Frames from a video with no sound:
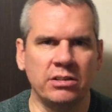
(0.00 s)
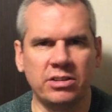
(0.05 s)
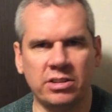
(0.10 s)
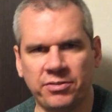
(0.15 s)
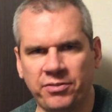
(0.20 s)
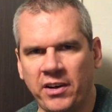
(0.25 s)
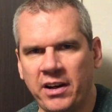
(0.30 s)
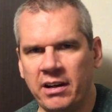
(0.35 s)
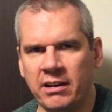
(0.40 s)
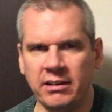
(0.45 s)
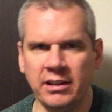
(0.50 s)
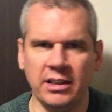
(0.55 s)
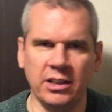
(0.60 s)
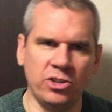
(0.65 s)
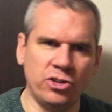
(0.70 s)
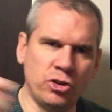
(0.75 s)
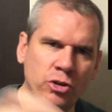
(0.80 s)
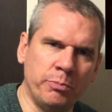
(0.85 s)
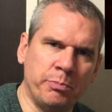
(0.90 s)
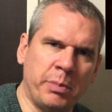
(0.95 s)
Safari,
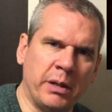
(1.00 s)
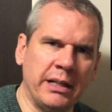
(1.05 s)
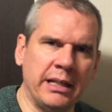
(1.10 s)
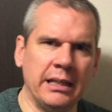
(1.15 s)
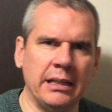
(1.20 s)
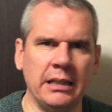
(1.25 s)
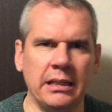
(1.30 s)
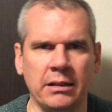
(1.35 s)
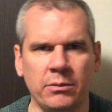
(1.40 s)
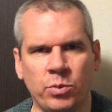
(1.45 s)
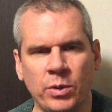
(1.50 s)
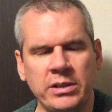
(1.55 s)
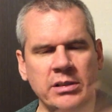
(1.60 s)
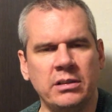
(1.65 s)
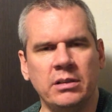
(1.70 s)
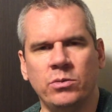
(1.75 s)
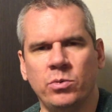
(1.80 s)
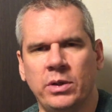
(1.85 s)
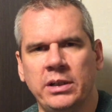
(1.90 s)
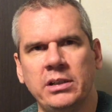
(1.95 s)
TubeBuddy,
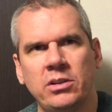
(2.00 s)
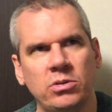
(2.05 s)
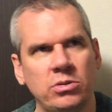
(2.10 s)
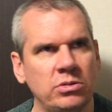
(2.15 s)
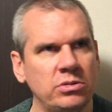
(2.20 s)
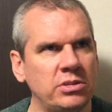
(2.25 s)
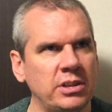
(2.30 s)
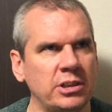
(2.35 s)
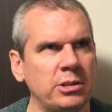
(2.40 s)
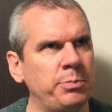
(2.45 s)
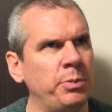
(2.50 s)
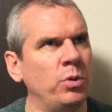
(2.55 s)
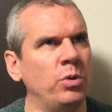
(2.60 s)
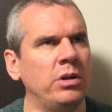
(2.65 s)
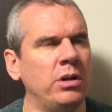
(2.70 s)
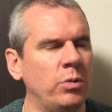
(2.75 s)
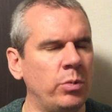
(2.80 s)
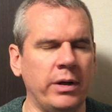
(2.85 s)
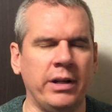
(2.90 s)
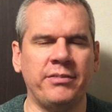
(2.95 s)
Windows
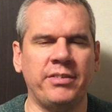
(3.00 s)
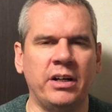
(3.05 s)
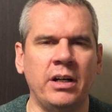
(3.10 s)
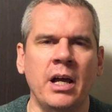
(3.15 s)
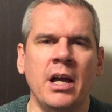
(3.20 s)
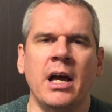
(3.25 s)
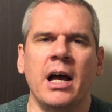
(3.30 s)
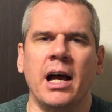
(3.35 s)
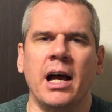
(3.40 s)
Explorer, whatever,